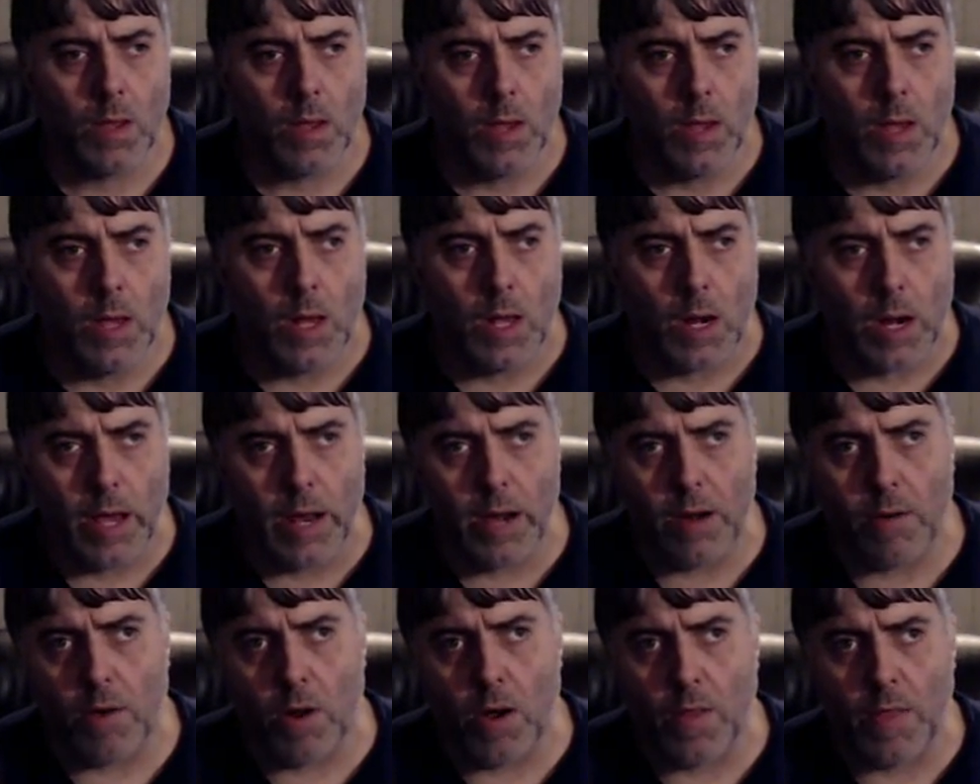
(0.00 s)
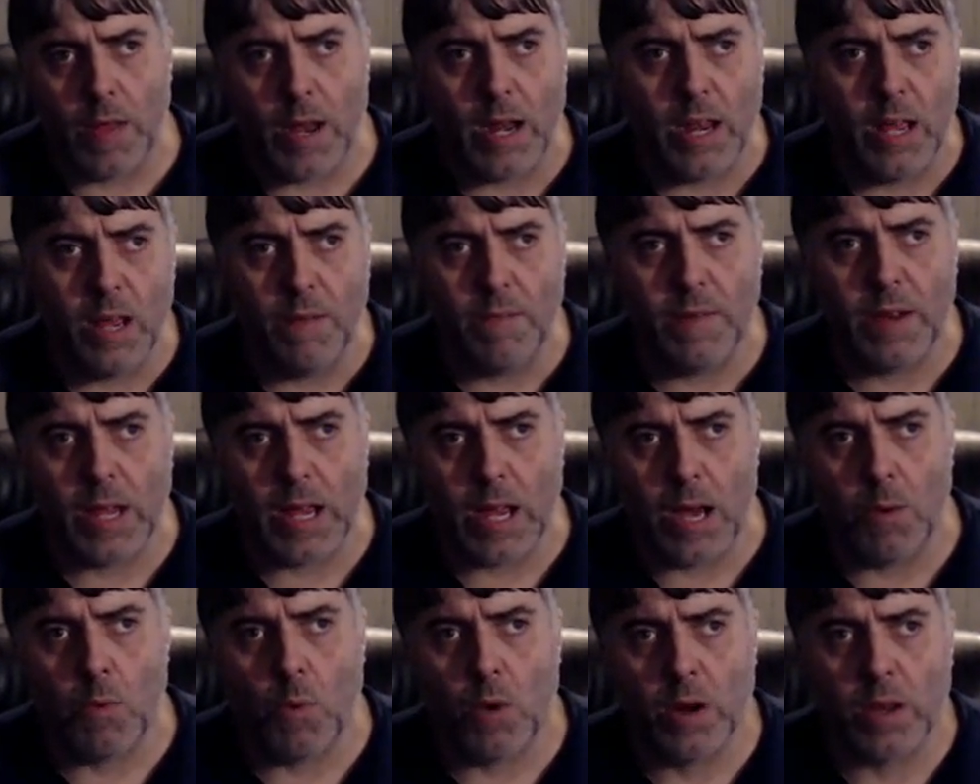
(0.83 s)
Later on that evening,
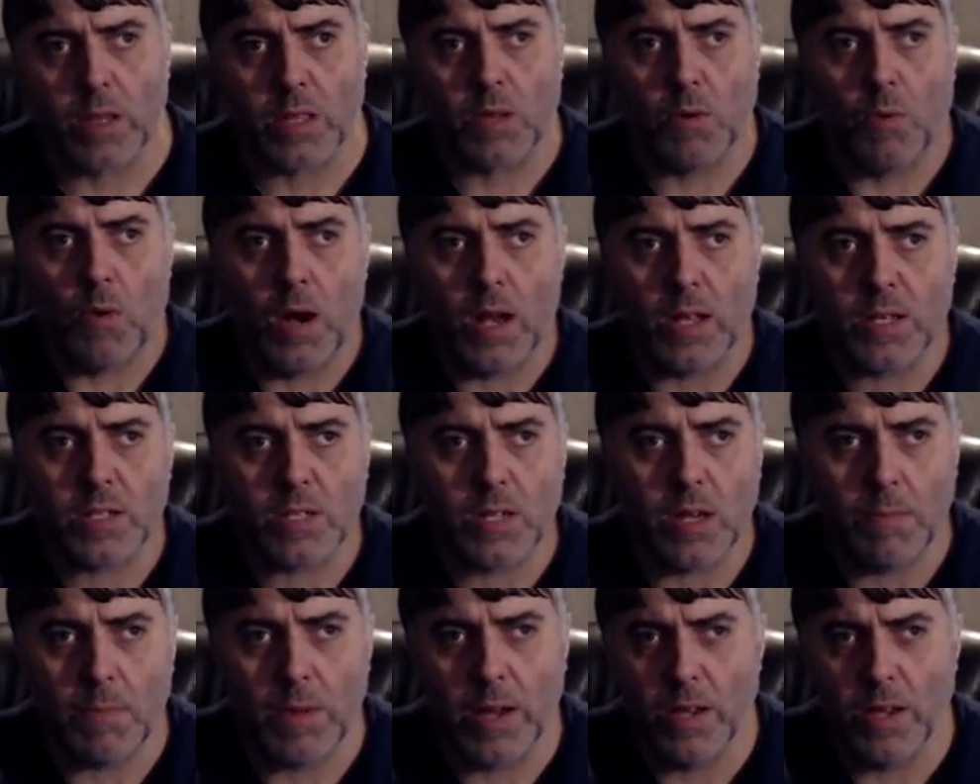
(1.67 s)
I wanted to watch something.